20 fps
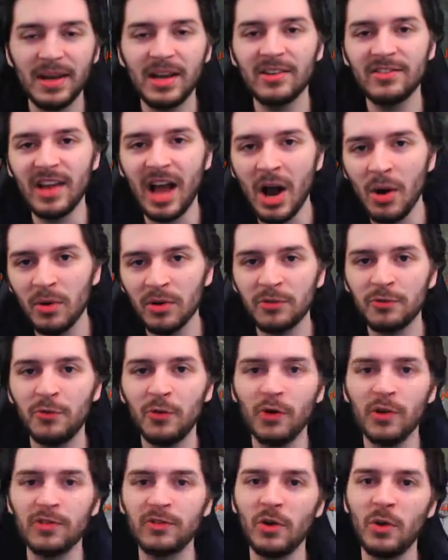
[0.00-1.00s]
because I was
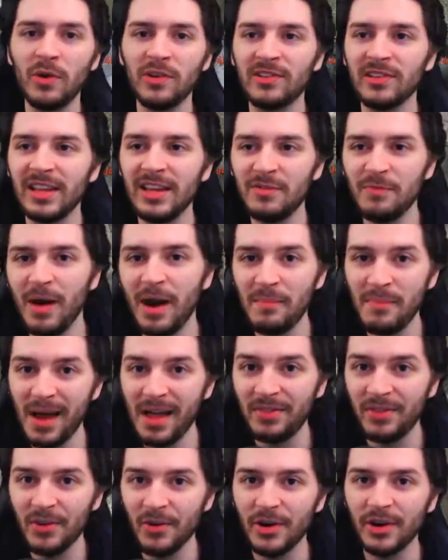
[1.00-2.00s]
forced to always leave my
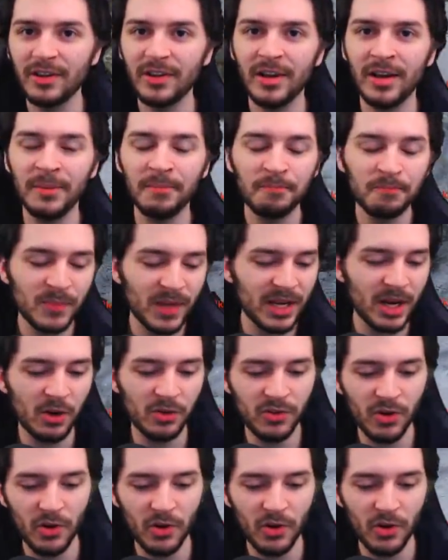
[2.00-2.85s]
bed during the, you know,